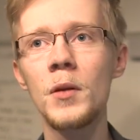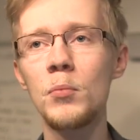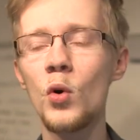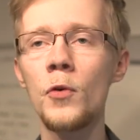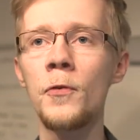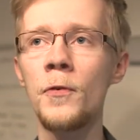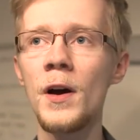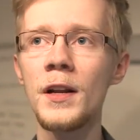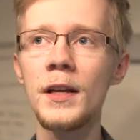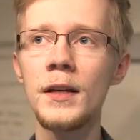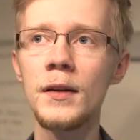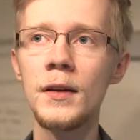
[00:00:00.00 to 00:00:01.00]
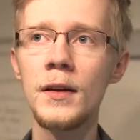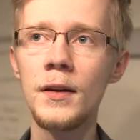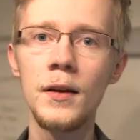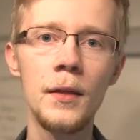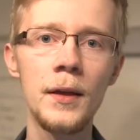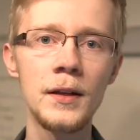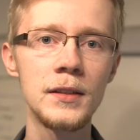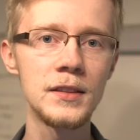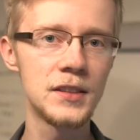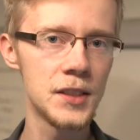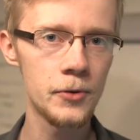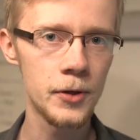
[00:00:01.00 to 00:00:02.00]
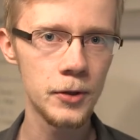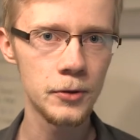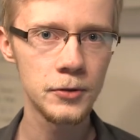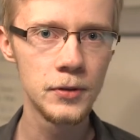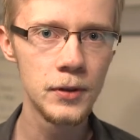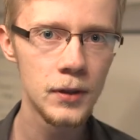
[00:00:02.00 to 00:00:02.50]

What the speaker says: more funny than serious.